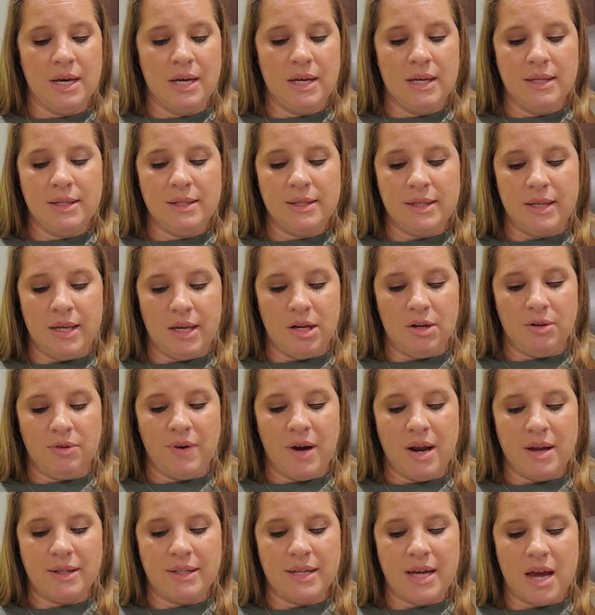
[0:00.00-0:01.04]
See you
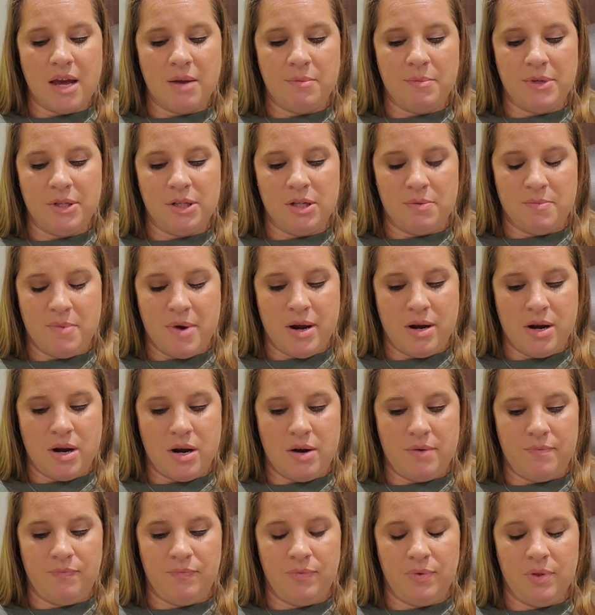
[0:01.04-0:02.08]
around town, Mr.
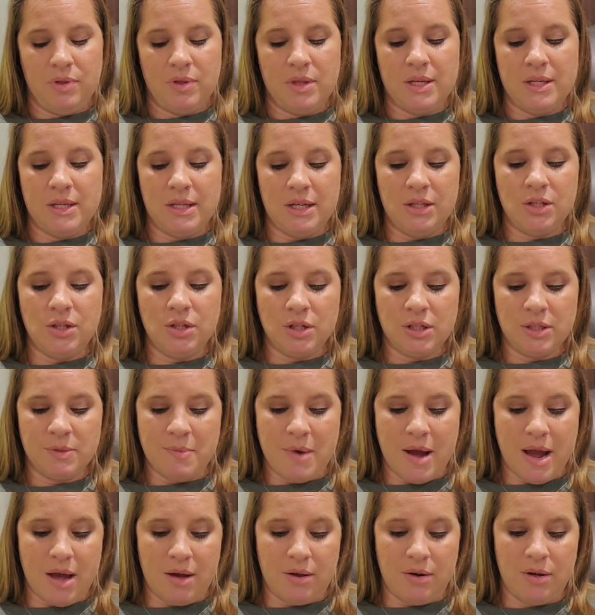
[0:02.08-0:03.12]
Minart." The teacher
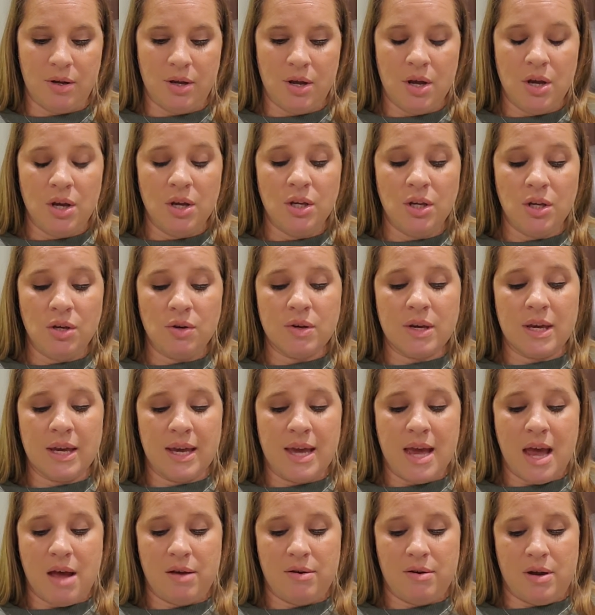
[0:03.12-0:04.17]
smiled. "You can
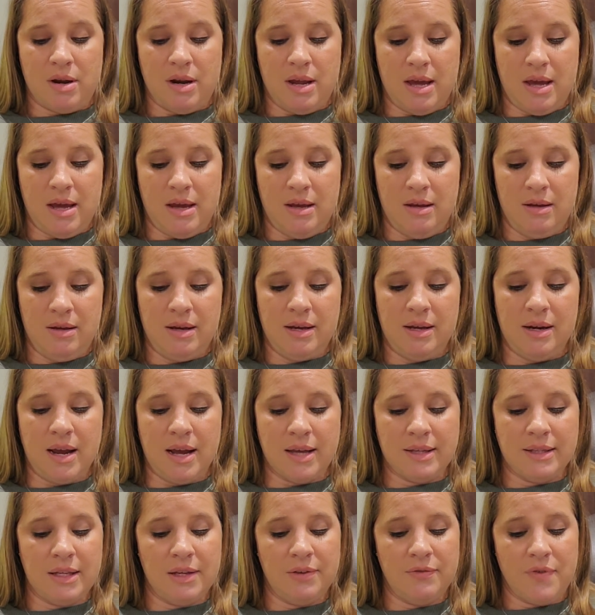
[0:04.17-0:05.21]
count on it." And
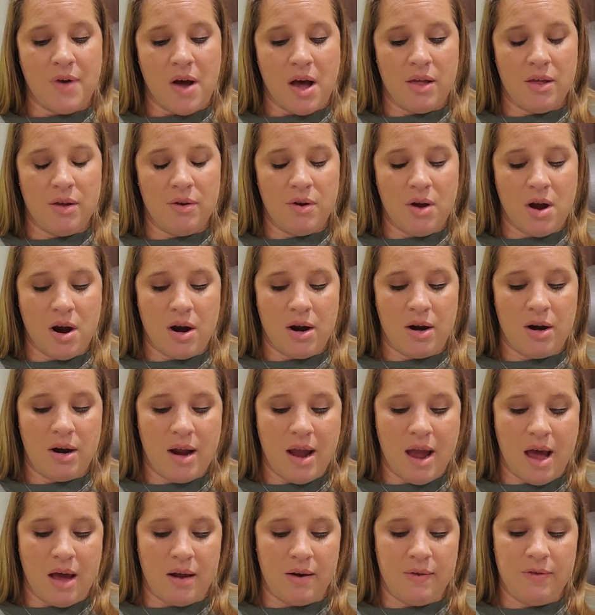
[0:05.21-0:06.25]
as he followed
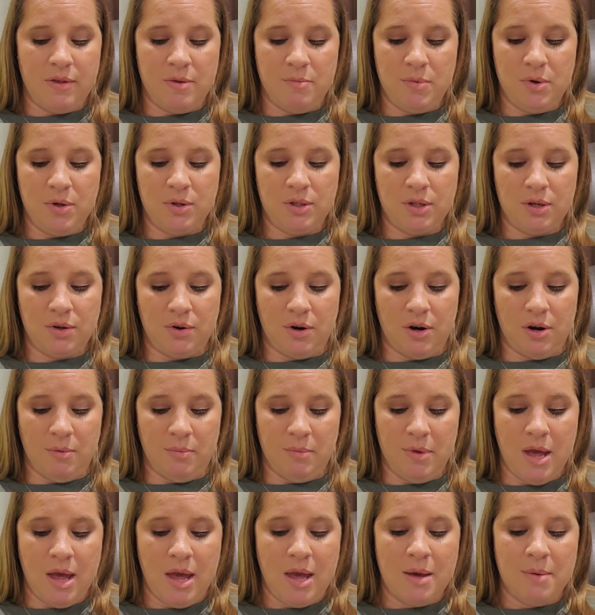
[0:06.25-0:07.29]
Hart out of the music
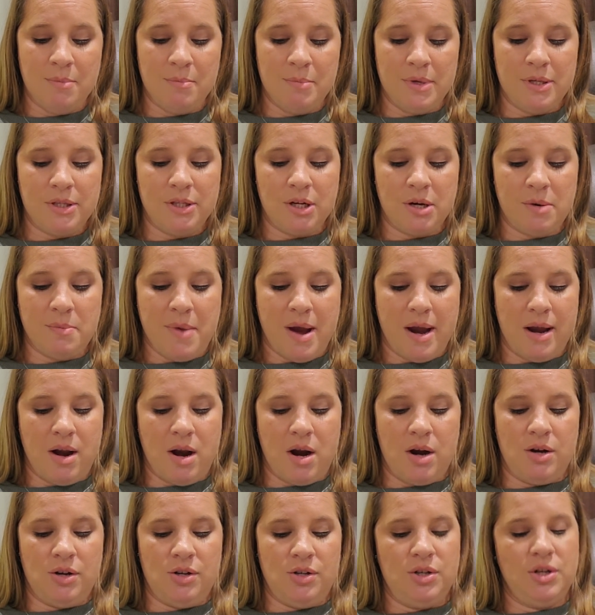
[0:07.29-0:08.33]
room, Mr.
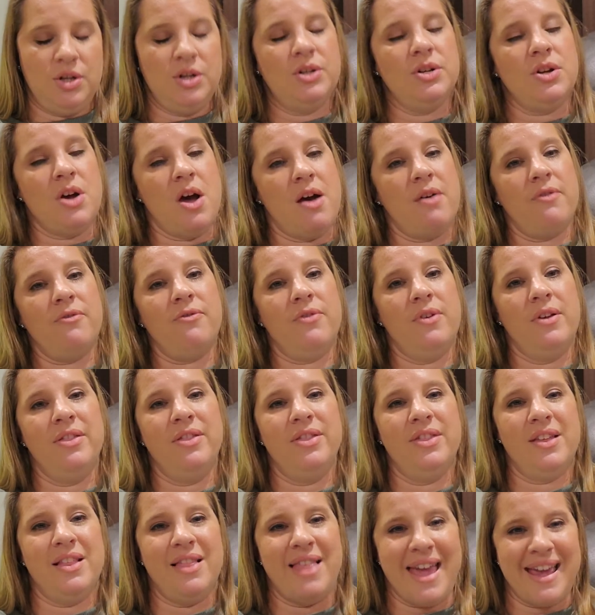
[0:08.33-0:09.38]
Minart turned off
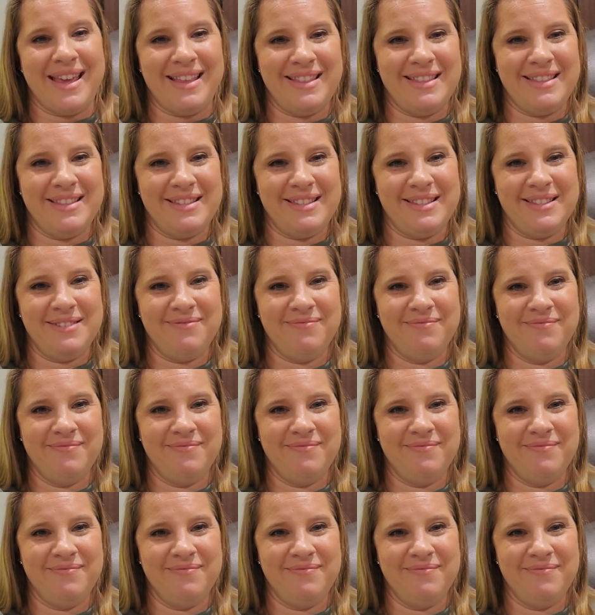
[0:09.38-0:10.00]
the lights.